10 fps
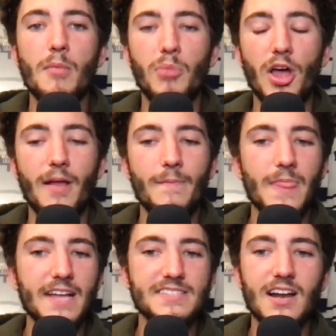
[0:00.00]
but
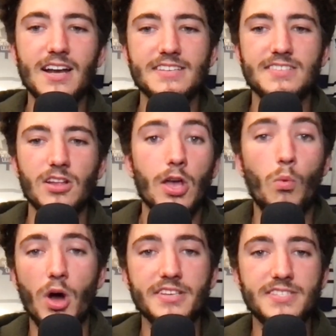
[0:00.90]
it's not necessarily a
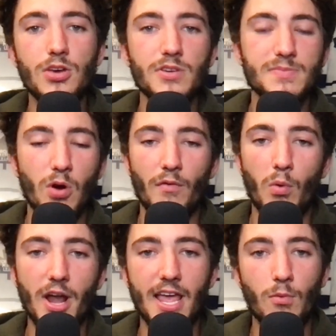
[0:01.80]
1-2, it's more of a
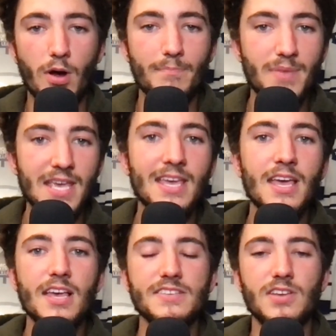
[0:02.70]
1A, 1B.
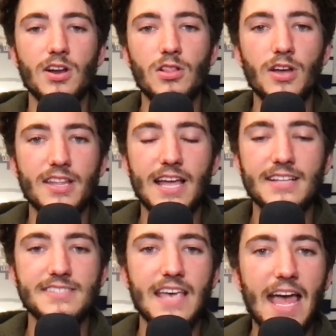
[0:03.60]
So you're going to look at that
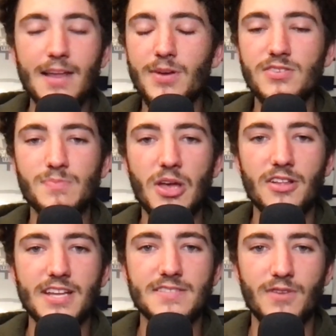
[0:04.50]
and say, anybody who's playing
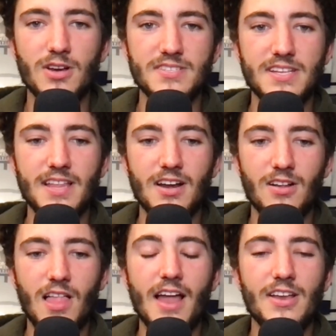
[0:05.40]
on that Tavares Nylander
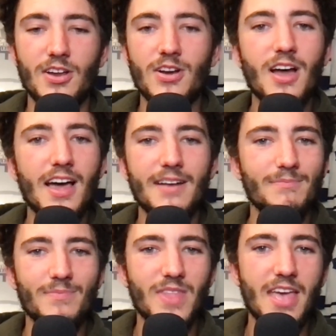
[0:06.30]
line, you're not
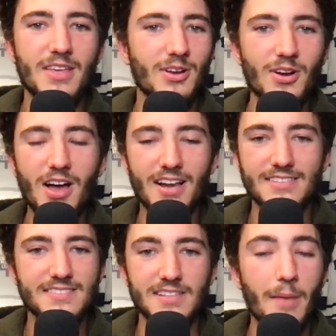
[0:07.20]

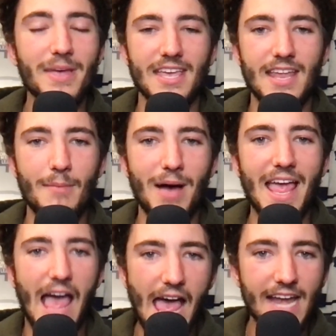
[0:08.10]
slumming it
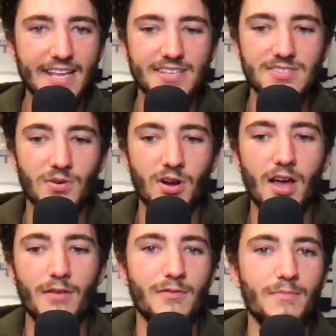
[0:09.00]
by any sort
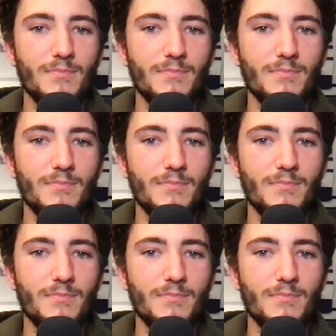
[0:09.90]
of